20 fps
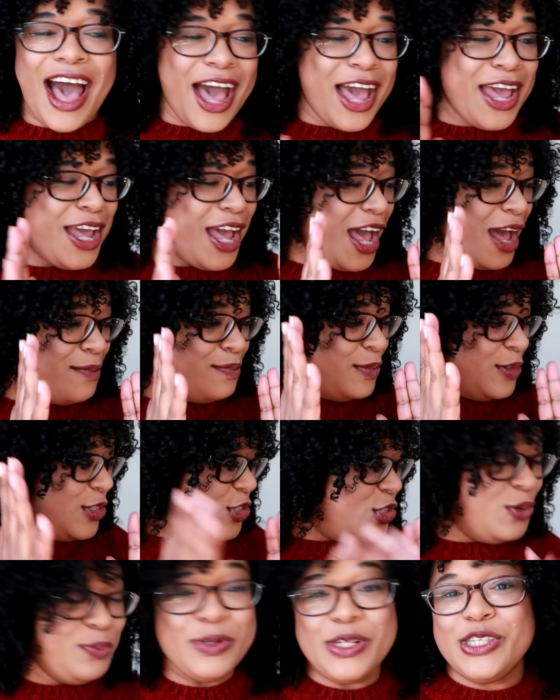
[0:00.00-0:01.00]
I am
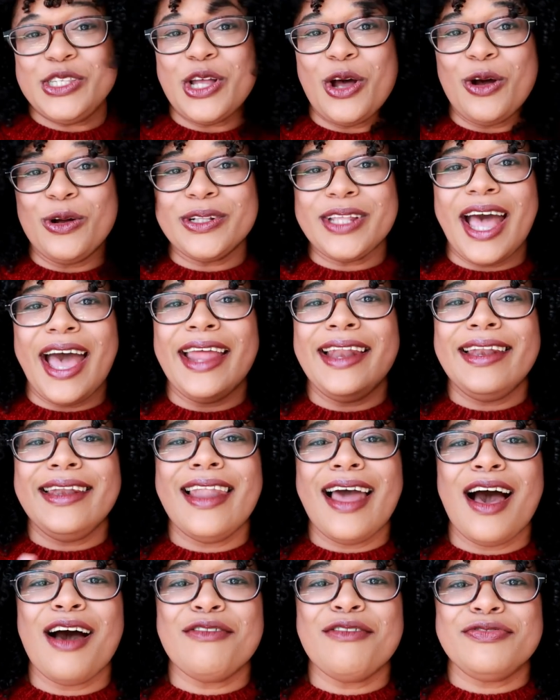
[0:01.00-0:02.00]
super stoked. I
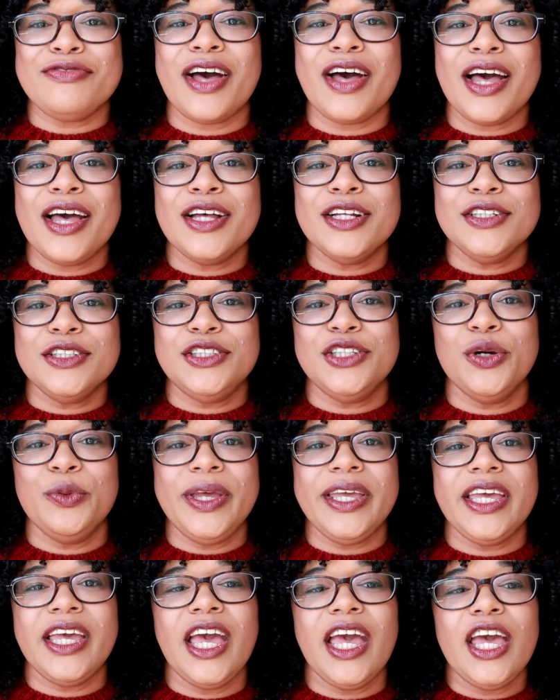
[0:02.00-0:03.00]
love
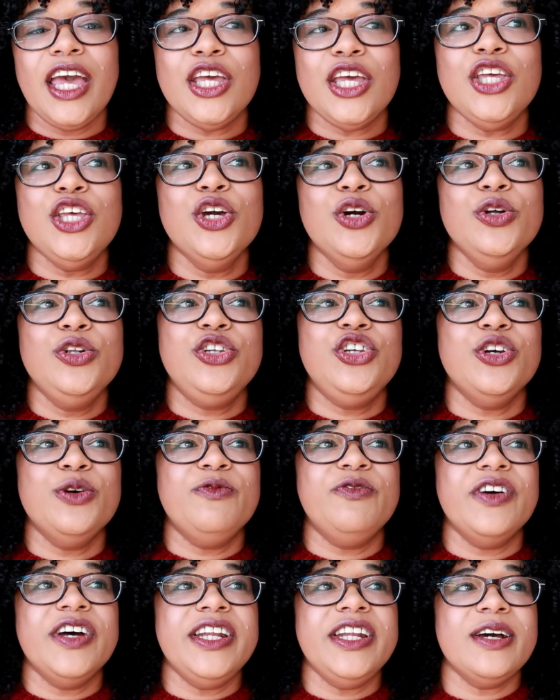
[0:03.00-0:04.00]
doing
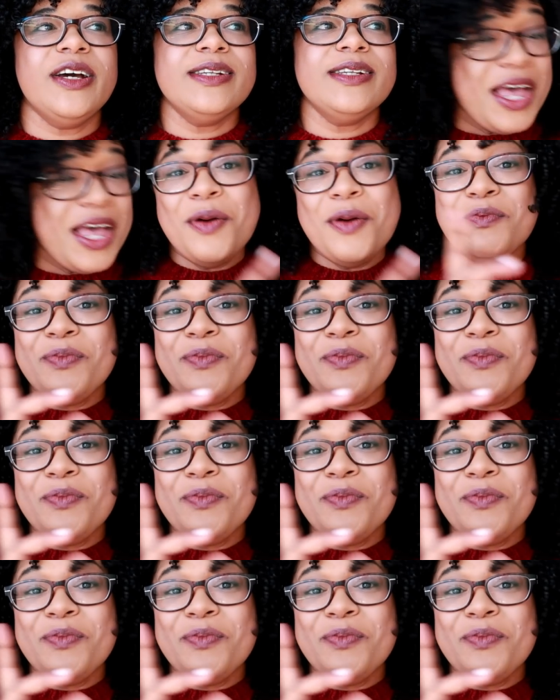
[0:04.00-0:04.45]
YouTube videos.